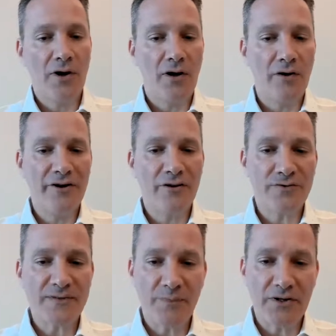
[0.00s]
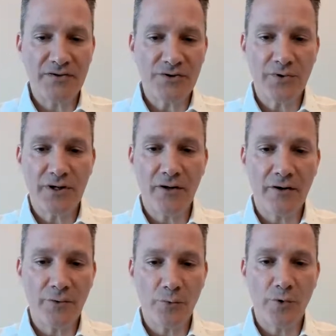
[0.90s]
Oracle's been doing a lot
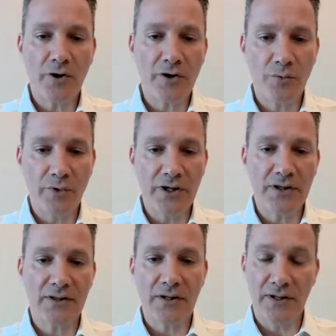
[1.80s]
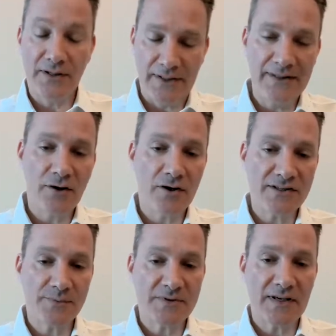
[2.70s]
of work in the
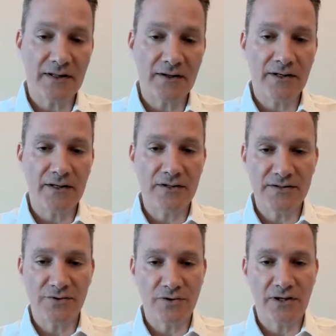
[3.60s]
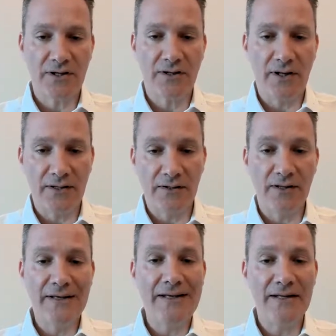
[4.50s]
hospitality industry and
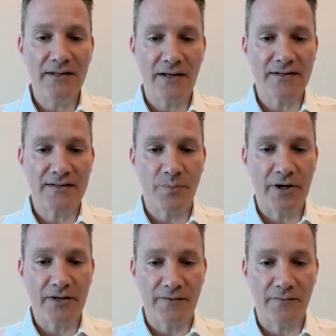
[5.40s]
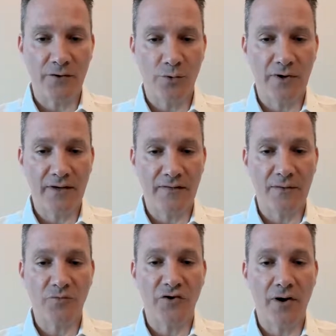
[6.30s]
leading that space for quite
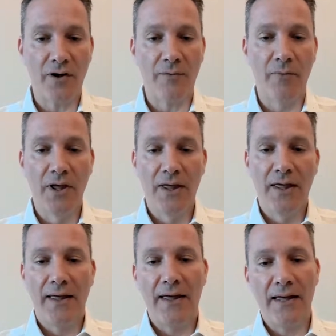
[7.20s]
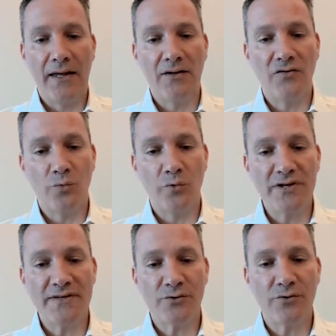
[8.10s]
some time. And we
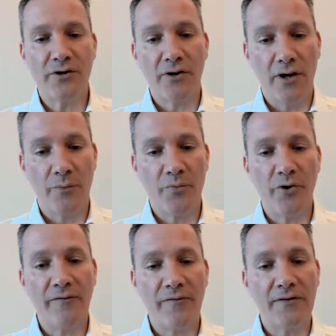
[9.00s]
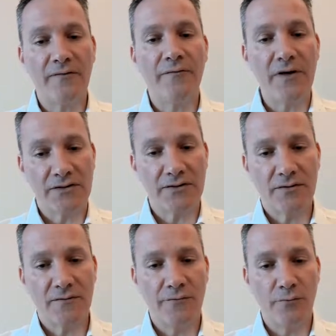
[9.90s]
saw a perfect fit
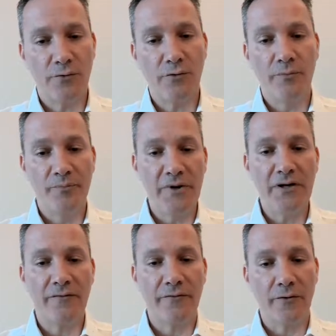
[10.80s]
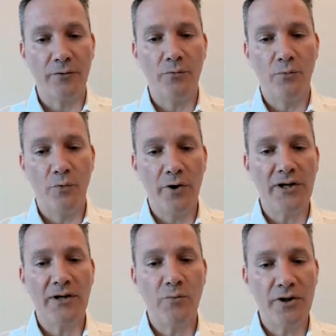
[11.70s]
for Minfo
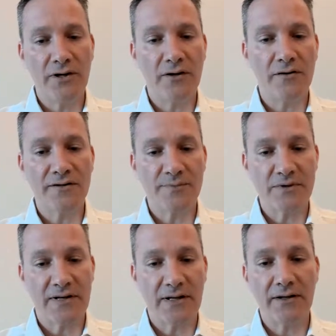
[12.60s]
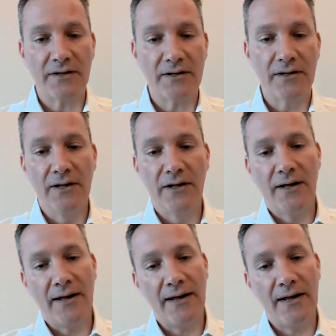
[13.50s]
working within hospitality.
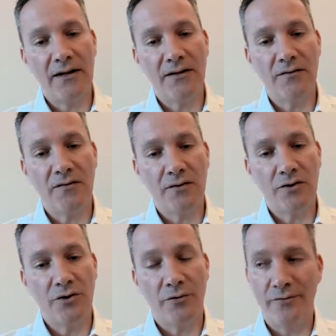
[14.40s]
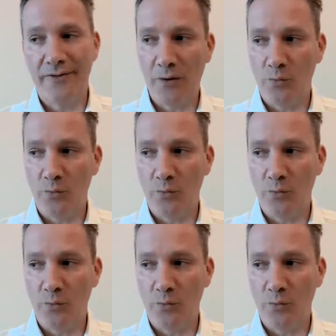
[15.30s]
And, that